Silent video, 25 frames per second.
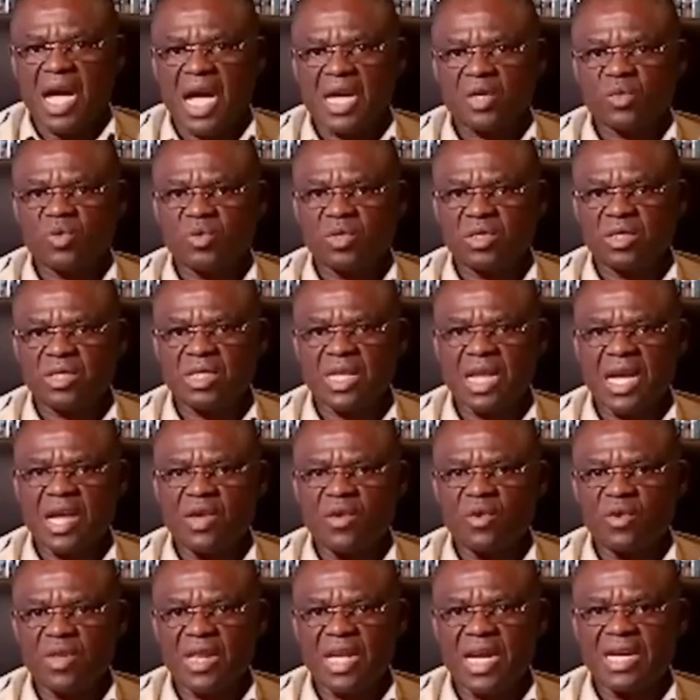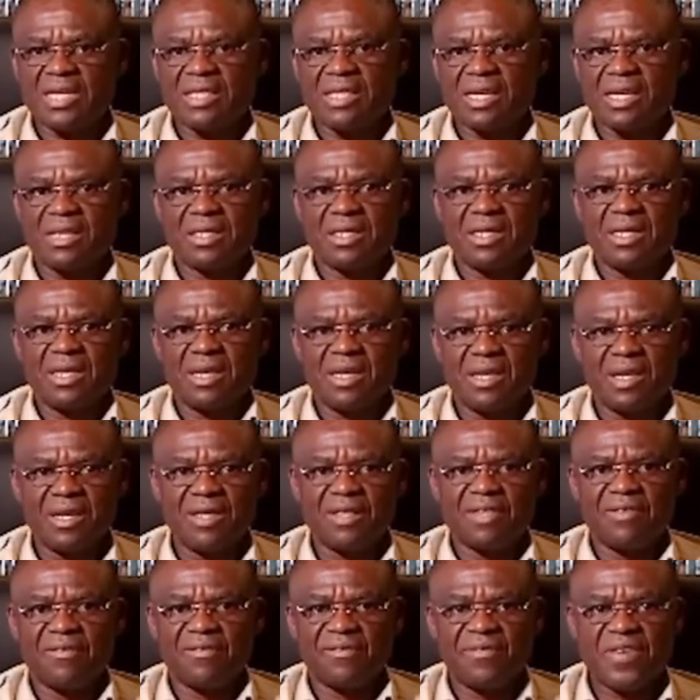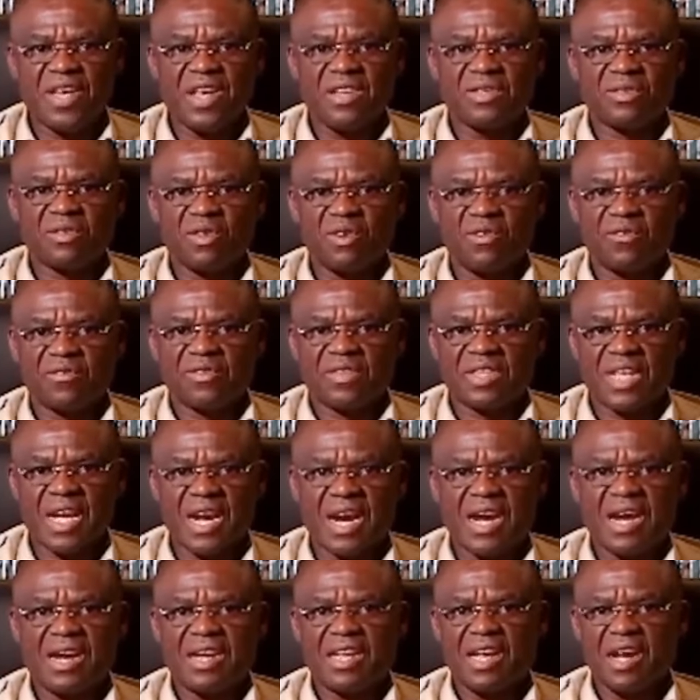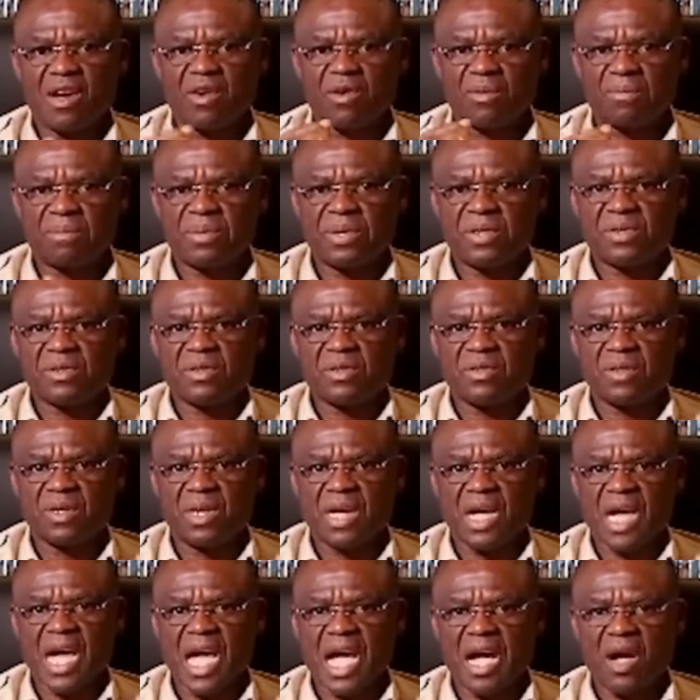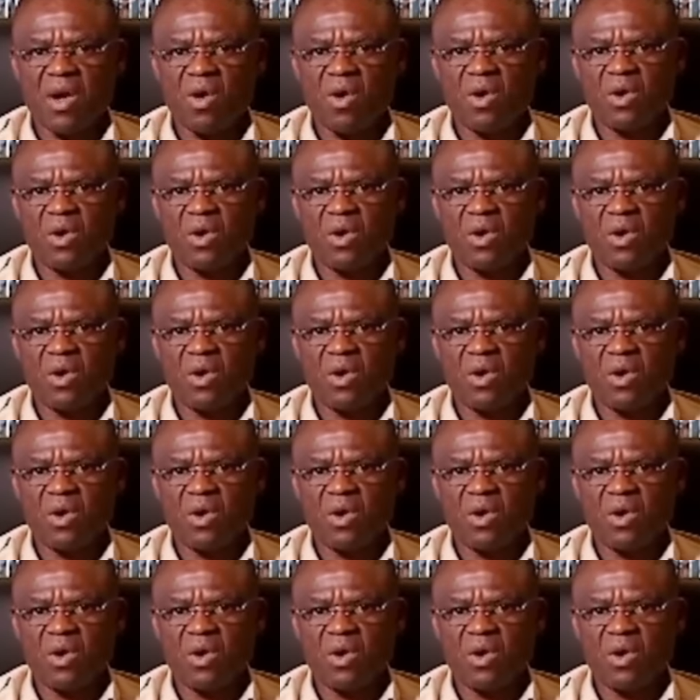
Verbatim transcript: As we stand united in the face of tyranny and oppression, I